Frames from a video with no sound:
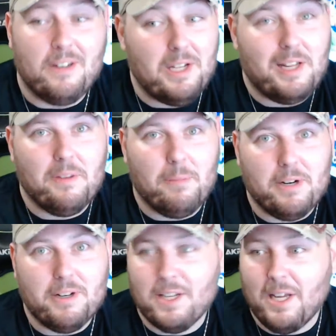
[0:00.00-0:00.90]
I love the
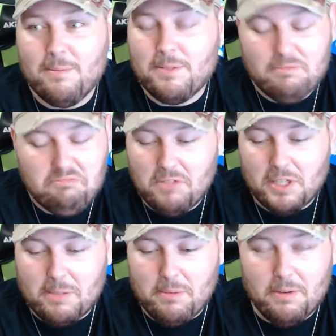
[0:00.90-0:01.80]
Mario games, don't
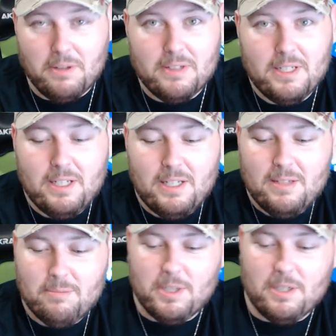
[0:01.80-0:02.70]
get me wrong,
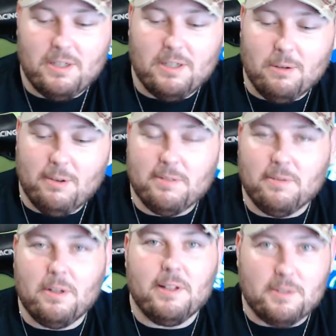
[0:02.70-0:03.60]
but I'll always
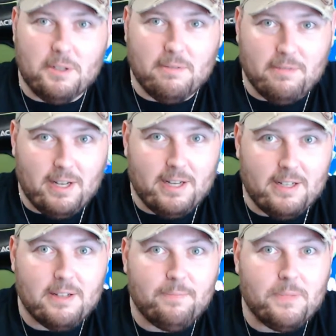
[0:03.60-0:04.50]
fly the Sonic flag,
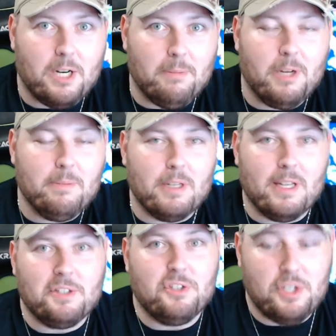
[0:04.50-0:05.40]
and I'm hoping
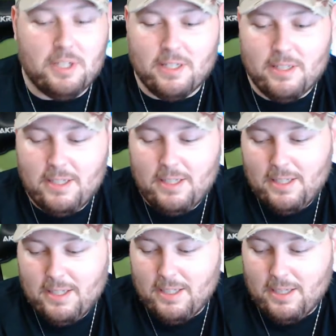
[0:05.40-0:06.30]
next year
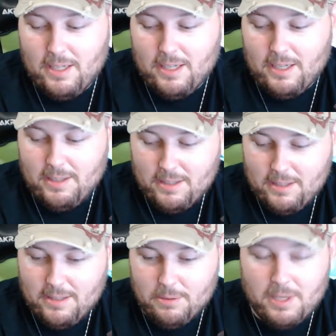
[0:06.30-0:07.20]

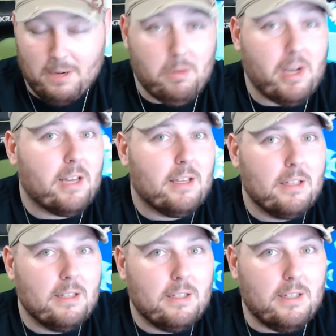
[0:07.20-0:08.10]
he'll come back
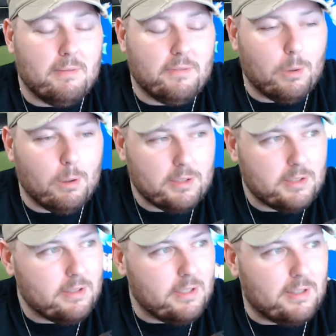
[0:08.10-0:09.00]
in
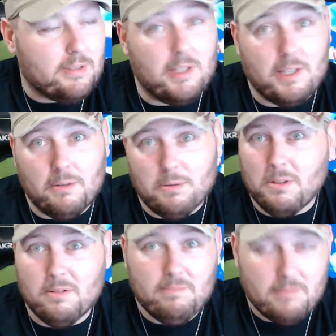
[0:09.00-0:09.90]
force and Sega
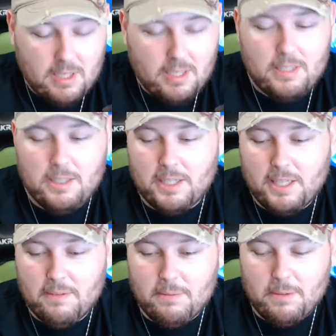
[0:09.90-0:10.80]
will, you know,
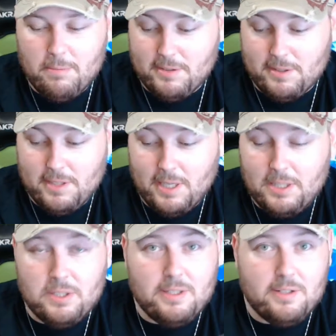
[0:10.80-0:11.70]
give him the
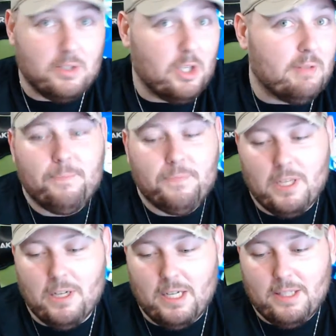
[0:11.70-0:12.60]
representation he deserves.
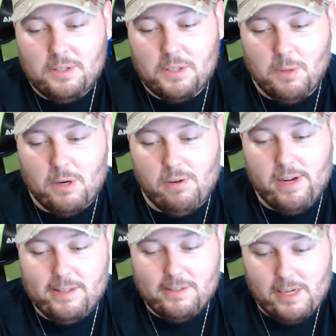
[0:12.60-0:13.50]
That's just my
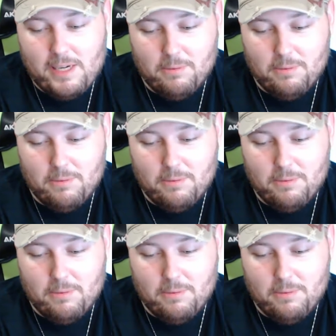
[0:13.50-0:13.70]
rant today.